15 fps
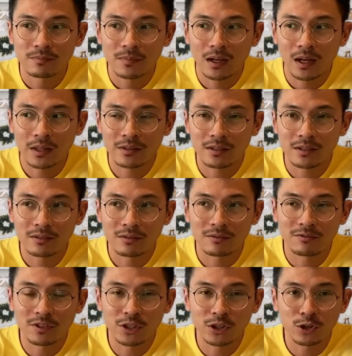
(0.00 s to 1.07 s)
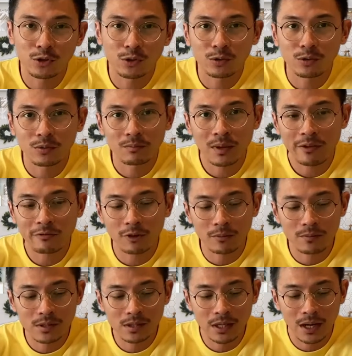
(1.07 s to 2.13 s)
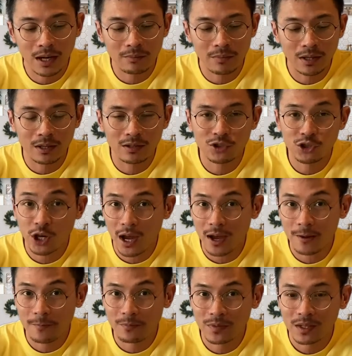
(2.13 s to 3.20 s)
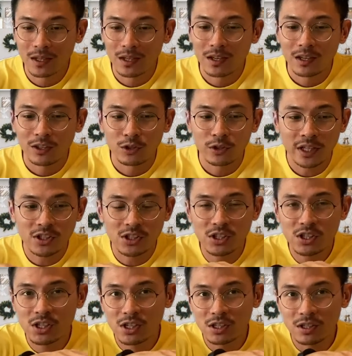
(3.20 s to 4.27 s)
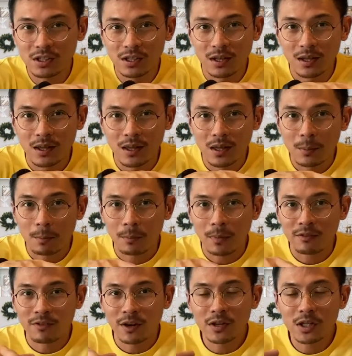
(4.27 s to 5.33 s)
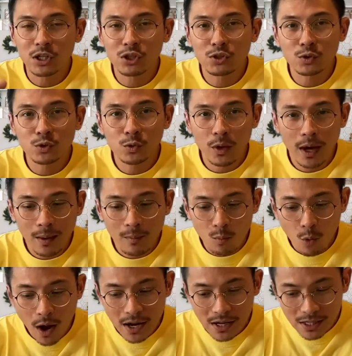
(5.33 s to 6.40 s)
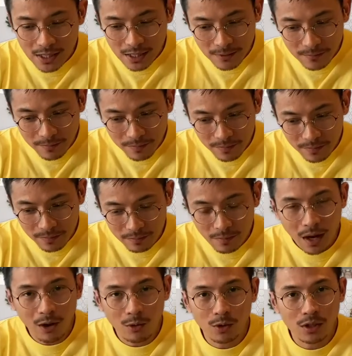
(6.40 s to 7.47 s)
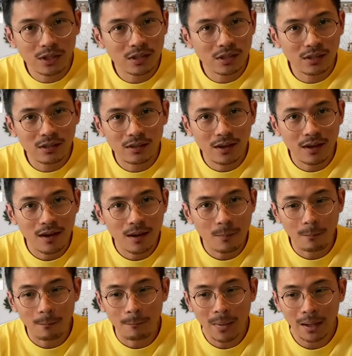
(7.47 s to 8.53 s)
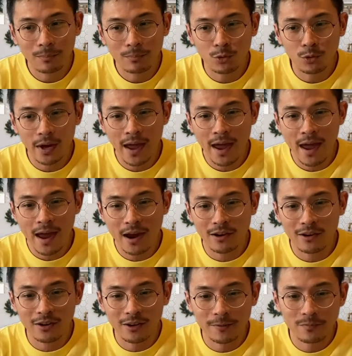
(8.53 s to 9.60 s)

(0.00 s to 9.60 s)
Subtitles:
other video platforms that I may share, you can see here my very new M1 powered MacBook Air.